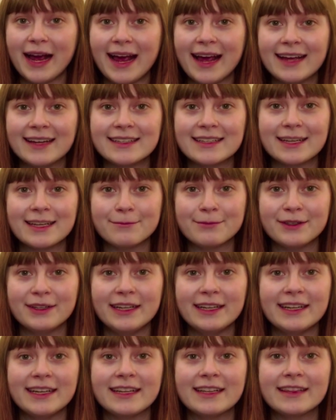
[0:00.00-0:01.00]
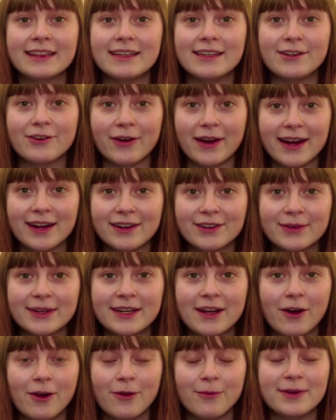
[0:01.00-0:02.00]
and completing the Grand
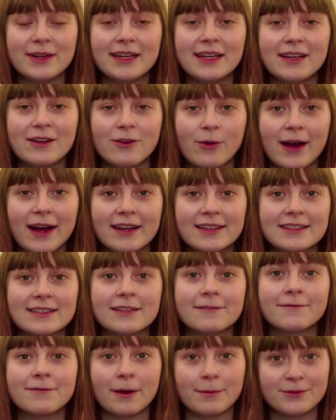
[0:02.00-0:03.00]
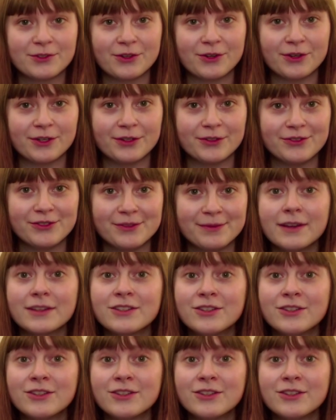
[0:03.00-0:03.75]
Reopening quest from Scrooge.